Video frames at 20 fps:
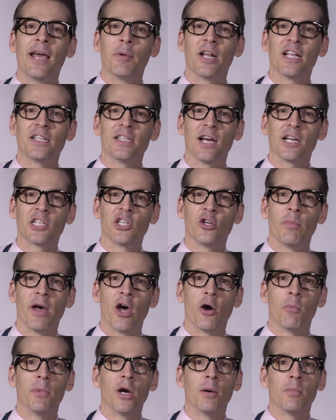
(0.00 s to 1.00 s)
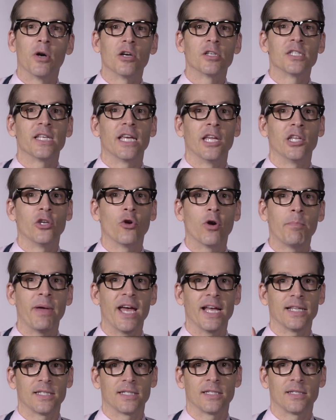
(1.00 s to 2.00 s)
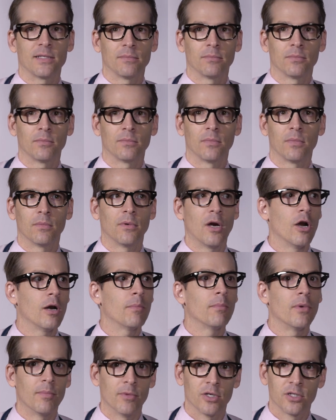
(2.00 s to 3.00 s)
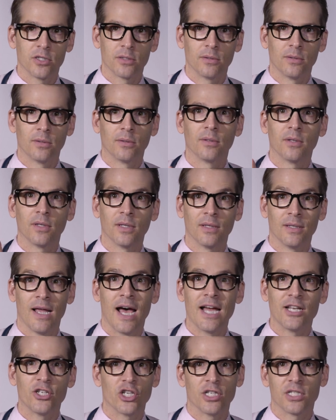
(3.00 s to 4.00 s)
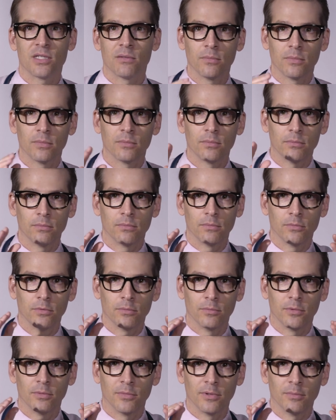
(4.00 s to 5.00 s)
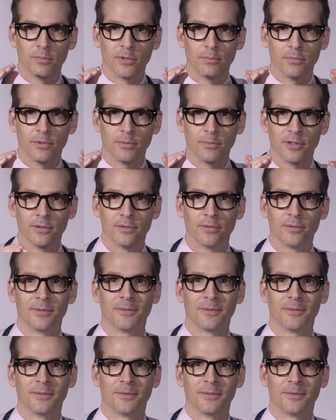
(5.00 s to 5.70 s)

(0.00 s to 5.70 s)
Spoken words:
I'm going to talk to you about murmurs in your pets. Heart murmurs, not just murmur.